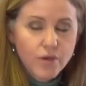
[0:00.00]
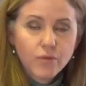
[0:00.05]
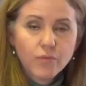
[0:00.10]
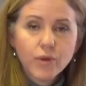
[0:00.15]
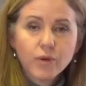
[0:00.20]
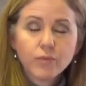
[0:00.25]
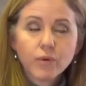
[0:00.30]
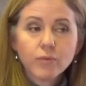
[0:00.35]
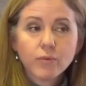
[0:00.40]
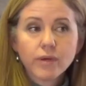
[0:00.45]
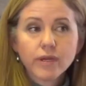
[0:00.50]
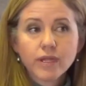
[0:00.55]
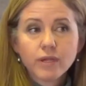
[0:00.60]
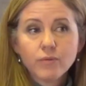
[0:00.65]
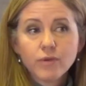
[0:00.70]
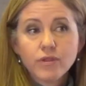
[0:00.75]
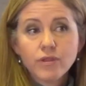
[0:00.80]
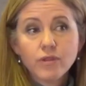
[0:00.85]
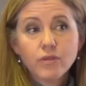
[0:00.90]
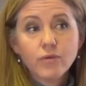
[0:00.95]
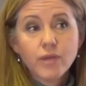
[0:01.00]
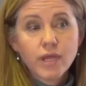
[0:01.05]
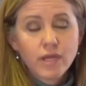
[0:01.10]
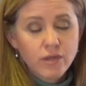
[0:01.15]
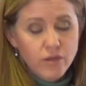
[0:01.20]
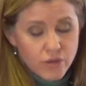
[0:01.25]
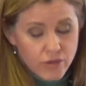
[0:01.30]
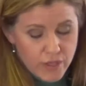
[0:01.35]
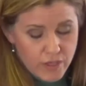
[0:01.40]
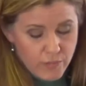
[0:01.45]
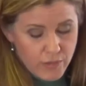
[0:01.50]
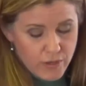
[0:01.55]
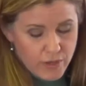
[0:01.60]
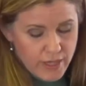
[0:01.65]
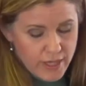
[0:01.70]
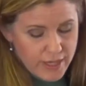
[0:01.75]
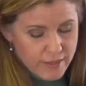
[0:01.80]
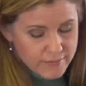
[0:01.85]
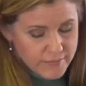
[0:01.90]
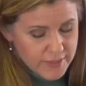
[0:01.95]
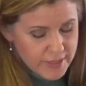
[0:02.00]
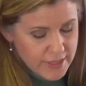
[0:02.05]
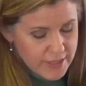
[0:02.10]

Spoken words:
where we're working with you in your community,